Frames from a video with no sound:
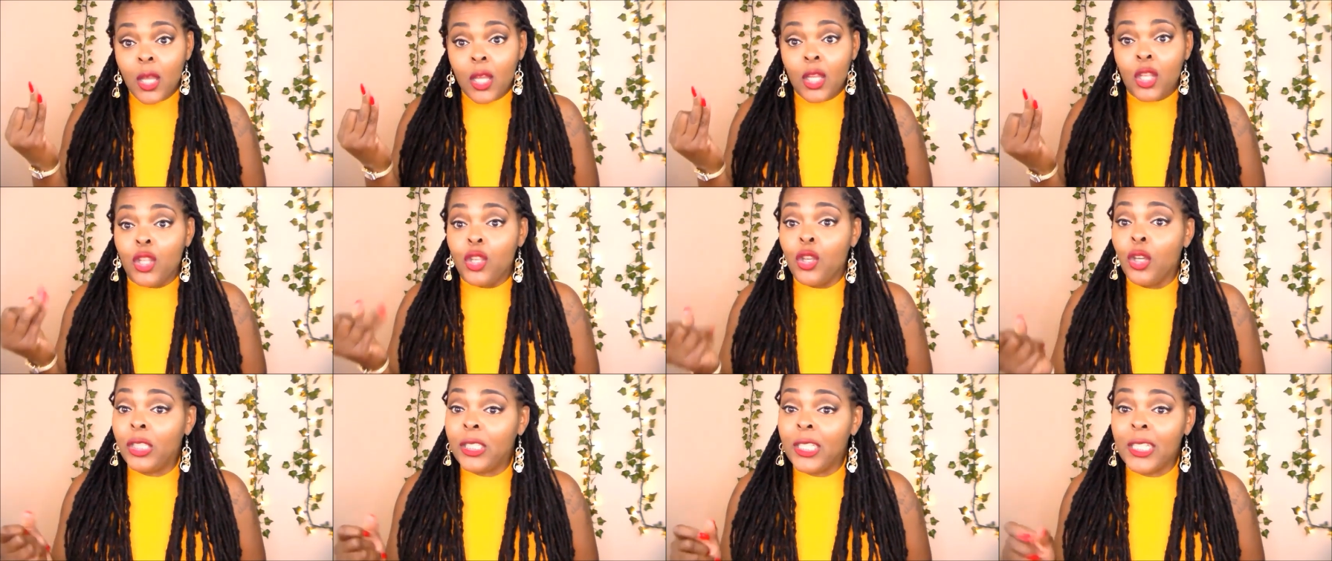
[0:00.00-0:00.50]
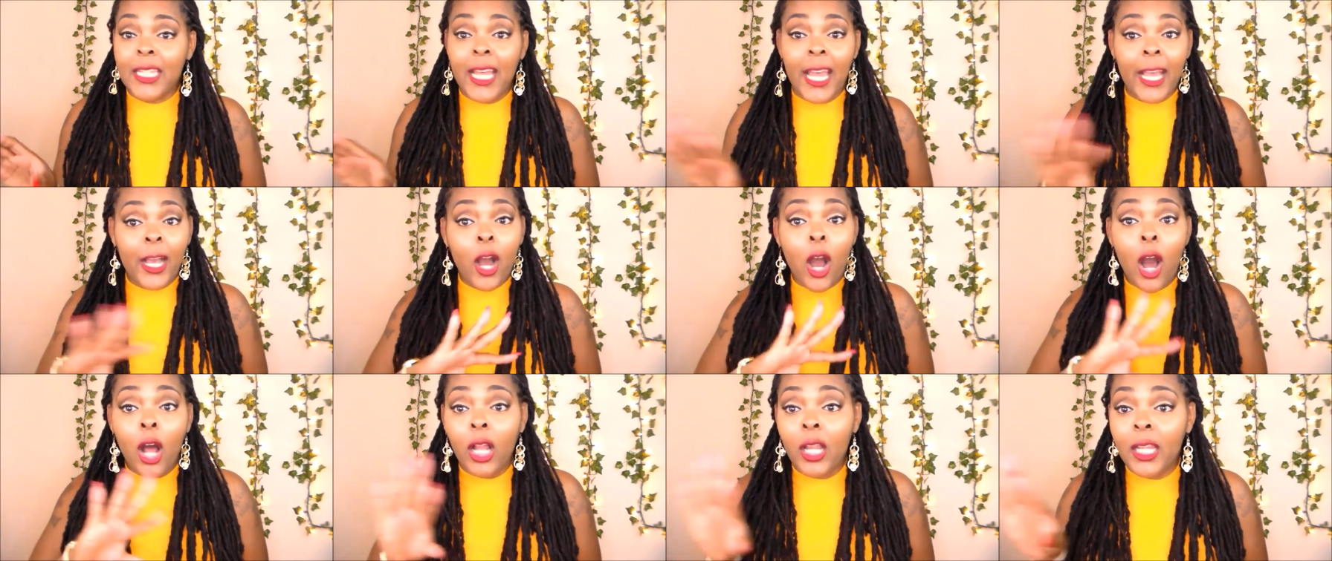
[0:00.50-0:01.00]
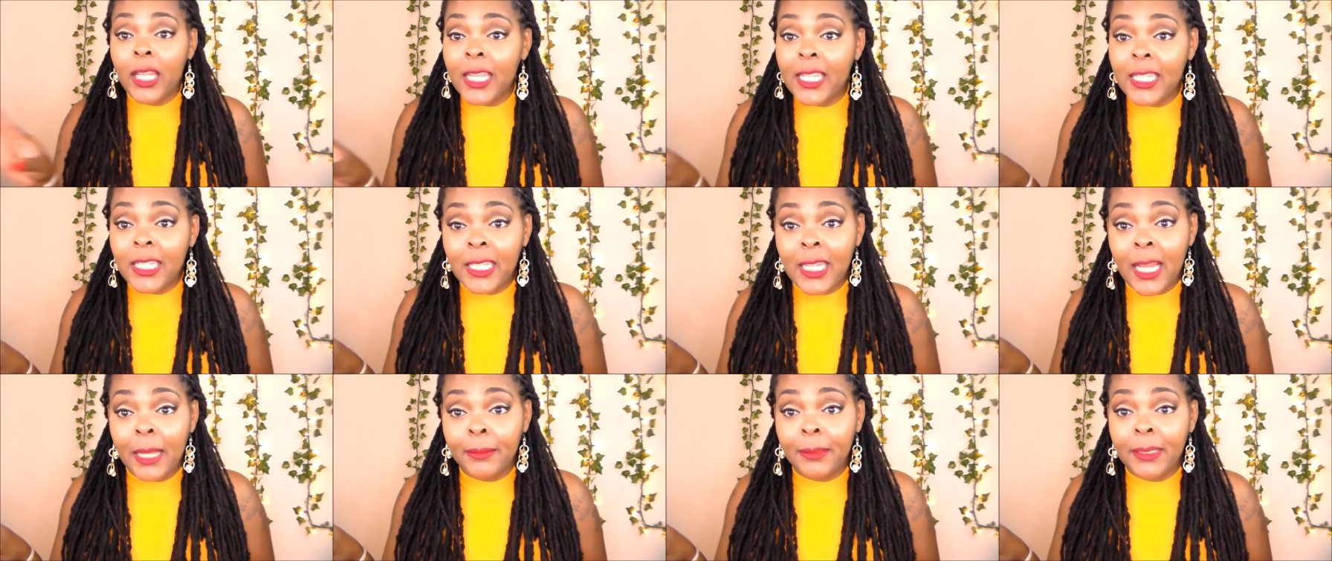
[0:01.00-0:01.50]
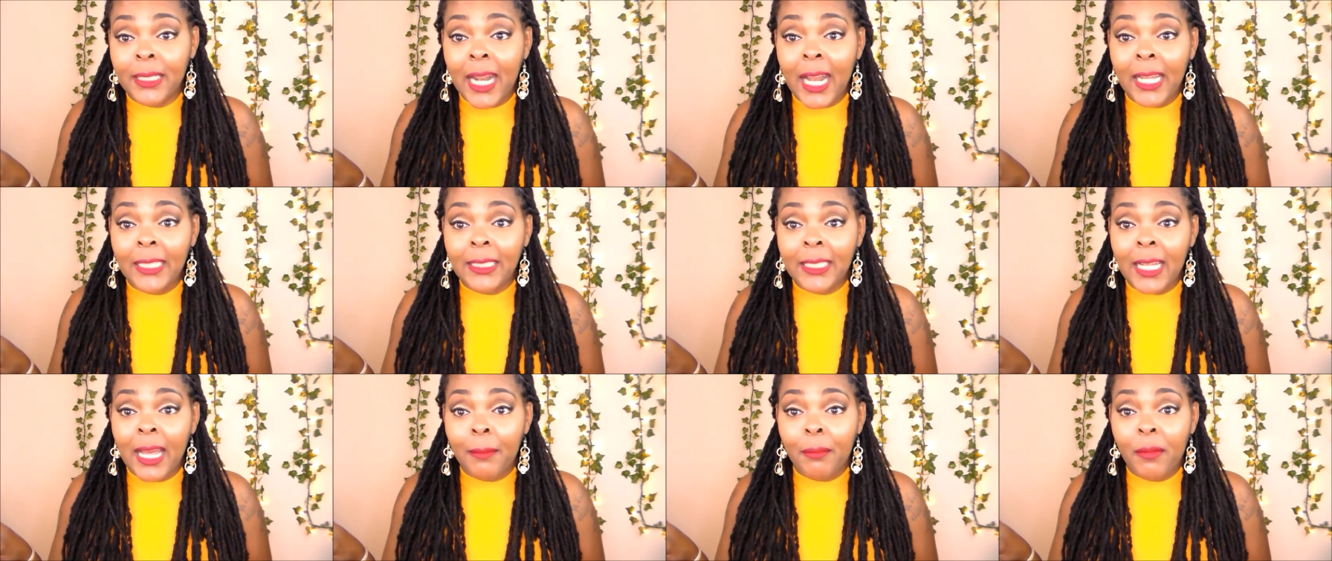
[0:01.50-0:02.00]
You should take all these tips that I
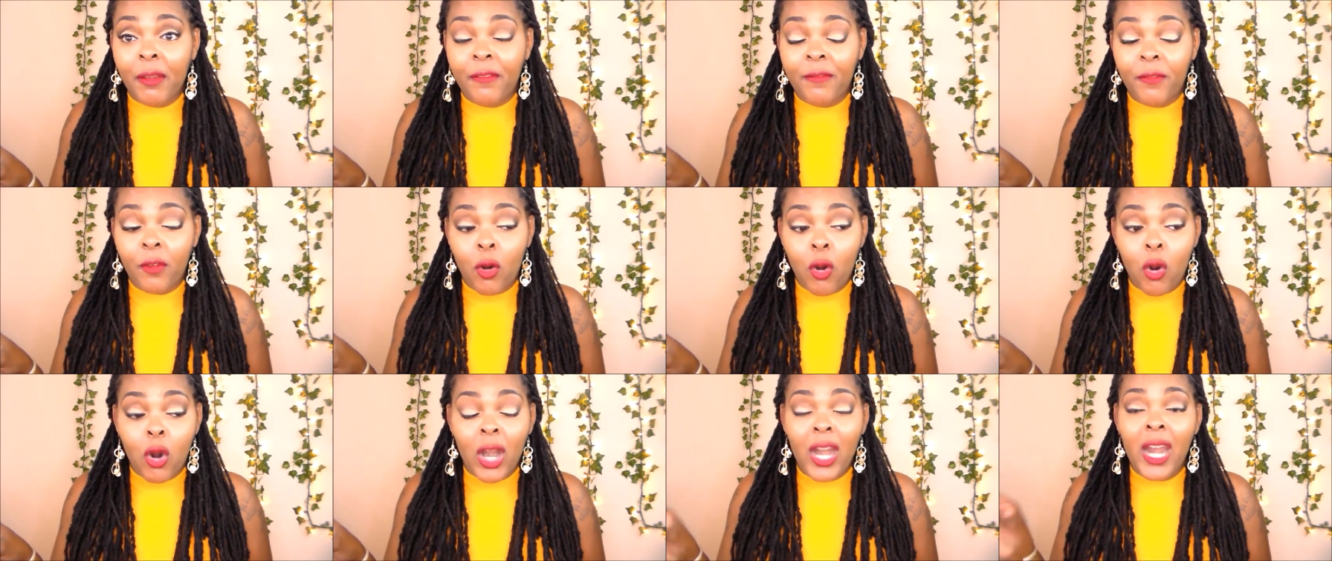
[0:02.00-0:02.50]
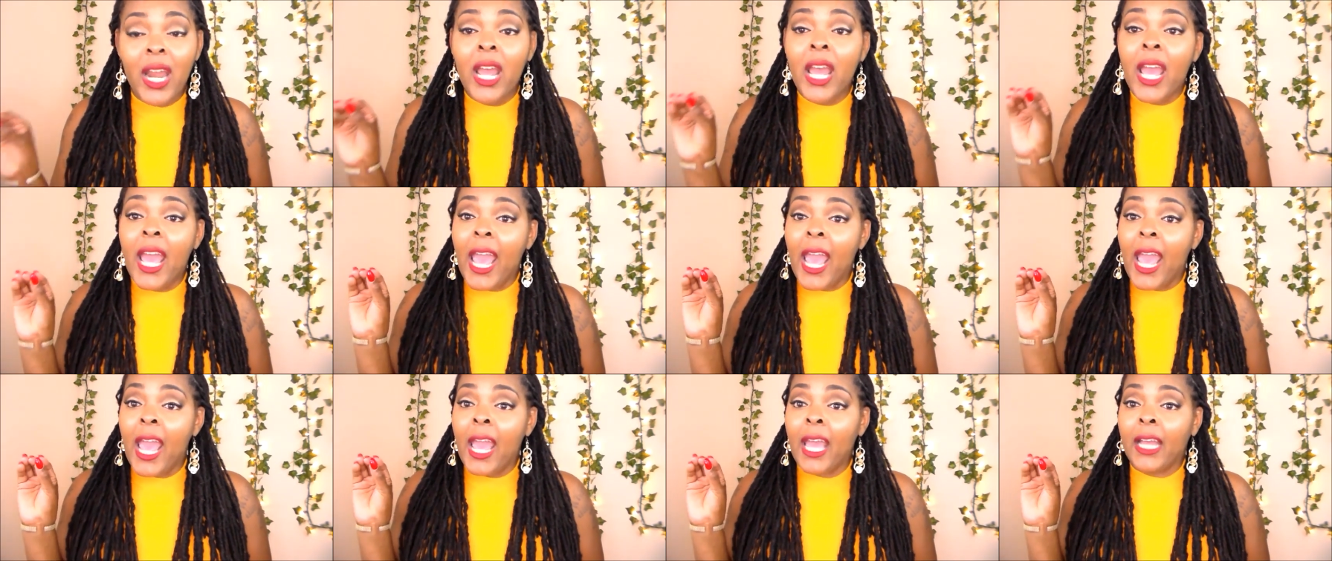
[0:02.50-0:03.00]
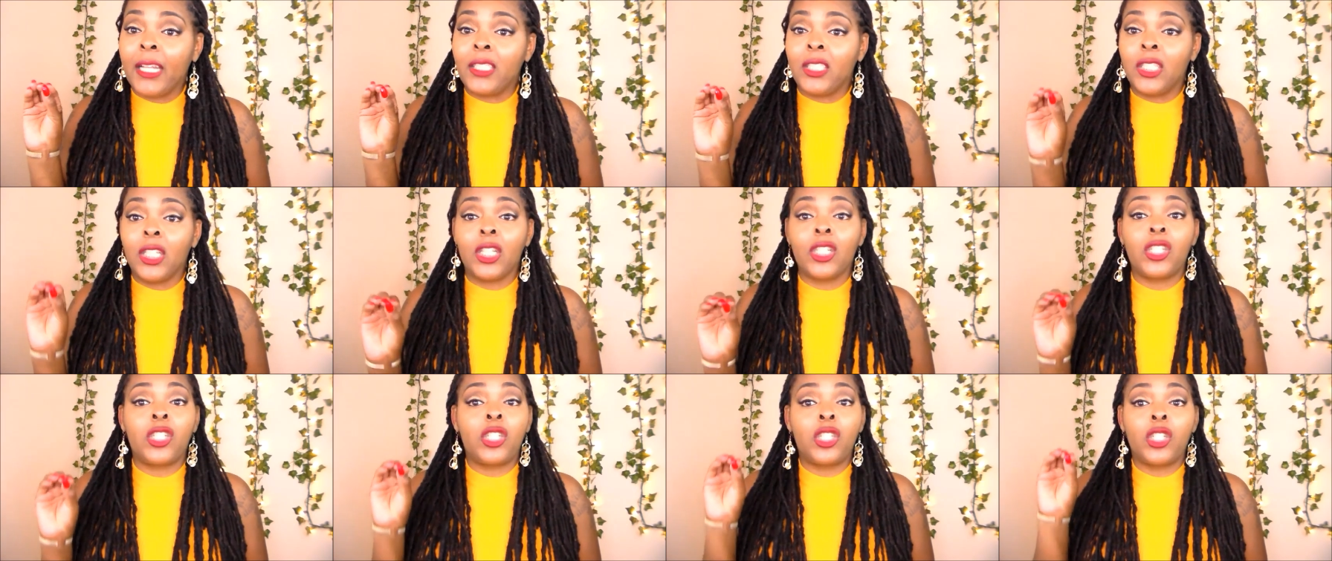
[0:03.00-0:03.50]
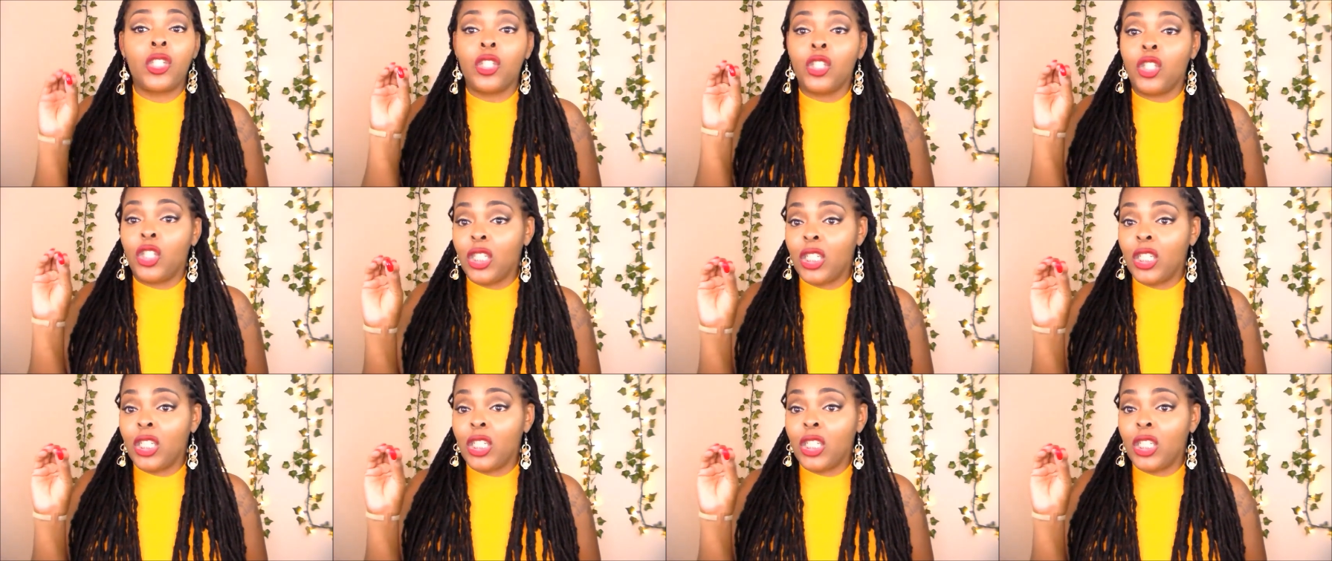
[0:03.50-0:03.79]
said before and just